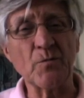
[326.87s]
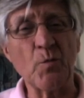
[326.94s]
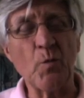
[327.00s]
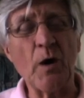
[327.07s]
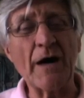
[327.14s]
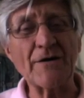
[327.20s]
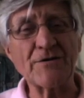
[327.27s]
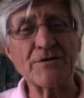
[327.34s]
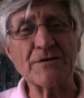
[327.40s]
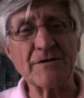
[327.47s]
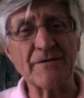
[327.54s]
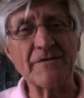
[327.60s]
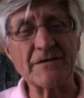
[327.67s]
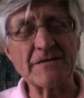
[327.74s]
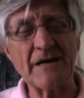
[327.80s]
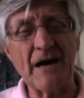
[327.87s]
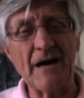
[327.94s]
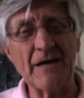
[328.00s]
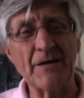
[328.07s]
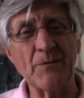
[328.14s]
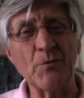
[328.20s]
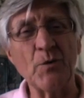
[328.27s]
watchers of this
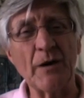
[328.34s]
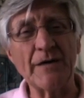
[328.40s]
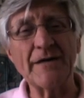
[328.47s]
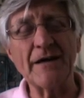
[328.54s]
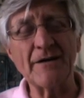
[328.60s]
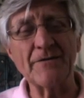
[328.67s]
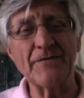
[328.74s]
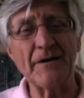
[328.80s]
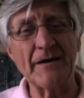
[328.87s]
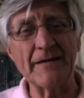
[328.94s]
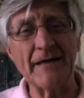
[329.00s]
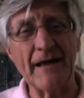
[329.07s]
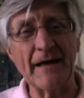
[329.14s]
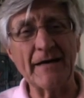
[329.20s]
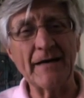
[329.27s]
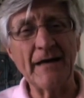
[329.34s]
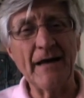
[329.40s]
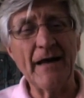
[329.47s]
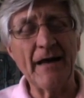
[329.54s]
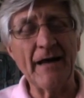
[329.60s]
column who identified that.